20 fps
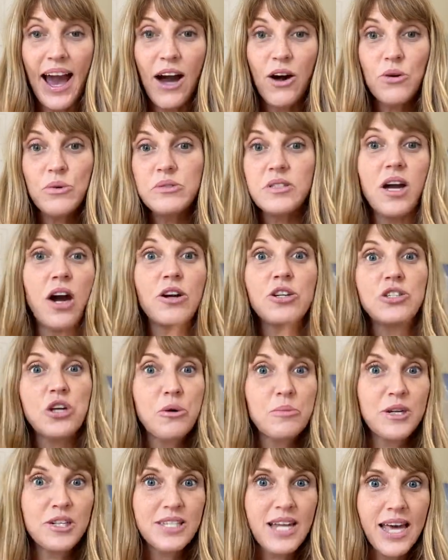out
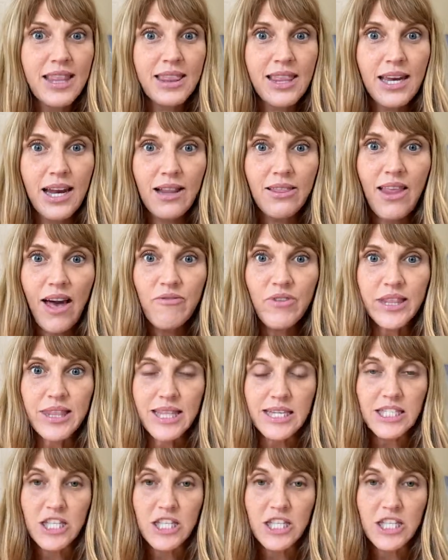October 10th and 11th.